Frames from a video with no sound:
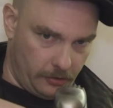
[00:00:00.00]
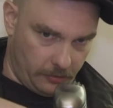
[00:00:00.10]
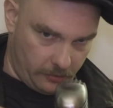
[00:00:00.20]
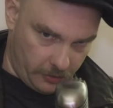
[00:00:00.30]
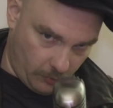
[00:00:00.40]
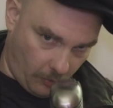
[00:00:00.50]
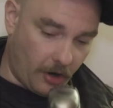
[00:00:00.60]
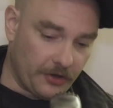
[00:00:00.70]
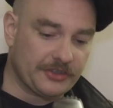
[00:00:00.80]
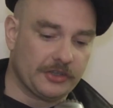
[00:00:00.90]
You
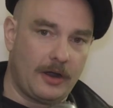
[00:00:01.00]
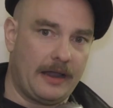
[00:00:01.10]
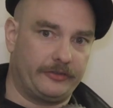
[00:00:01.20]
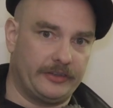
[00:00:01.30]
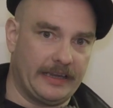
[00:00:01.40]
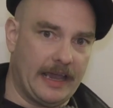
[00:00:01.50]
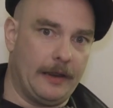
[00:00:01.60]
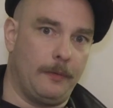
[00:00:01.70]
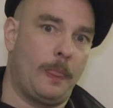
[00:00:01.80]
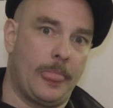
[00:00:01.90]
also have to get
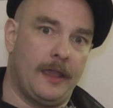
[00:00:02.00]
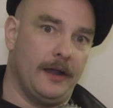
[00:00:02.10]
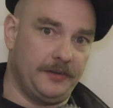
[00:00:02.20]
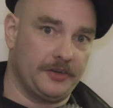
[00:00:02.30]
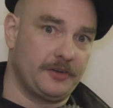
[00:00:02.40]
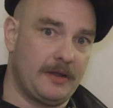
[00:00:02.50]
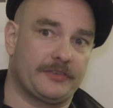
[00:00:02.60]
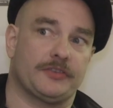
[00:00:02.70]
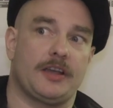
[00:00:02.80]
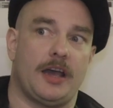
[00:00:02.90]
a Dungeon
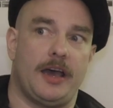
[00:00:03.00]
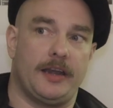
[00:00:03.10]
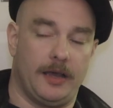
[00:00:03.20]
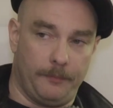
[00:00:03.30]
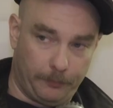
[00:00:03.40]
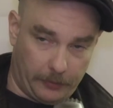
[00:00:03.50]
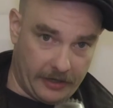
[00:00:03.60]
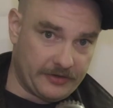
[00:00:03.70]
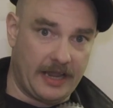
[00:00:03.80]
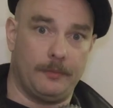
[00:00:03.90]
Master's Guide, a
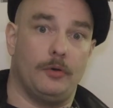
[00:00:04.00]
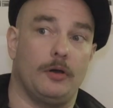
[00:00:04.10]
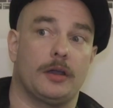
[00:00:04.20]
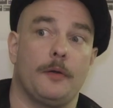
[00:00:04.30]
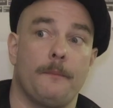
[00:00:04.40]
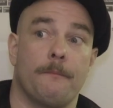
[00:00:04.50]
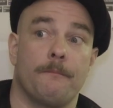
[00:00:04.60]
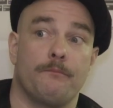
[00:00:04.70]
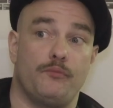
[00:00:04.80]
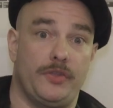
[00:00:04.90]
Player's Handbook,
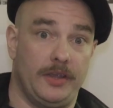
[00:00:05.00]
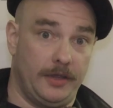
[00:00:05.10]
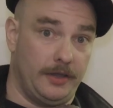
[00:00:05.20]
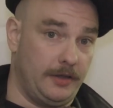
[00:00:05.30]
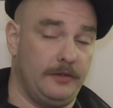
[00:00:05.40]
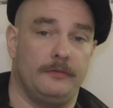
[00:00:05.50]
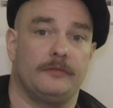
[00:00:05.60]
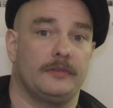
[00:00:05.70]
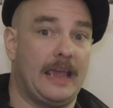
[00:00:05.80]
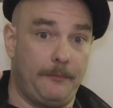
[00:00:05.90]
the
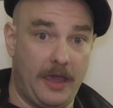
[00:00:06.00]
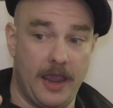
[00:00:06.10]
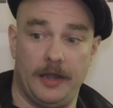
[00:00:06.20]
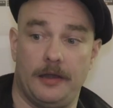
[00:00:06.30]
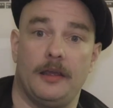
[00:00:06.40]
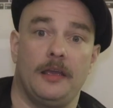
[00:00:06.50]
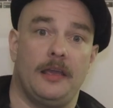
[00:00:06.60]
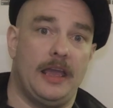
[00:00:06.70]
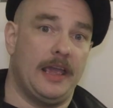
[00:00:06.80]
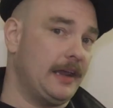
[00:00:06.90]
campaign,
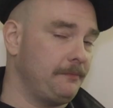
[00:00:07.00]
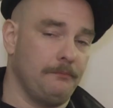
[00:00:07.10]
and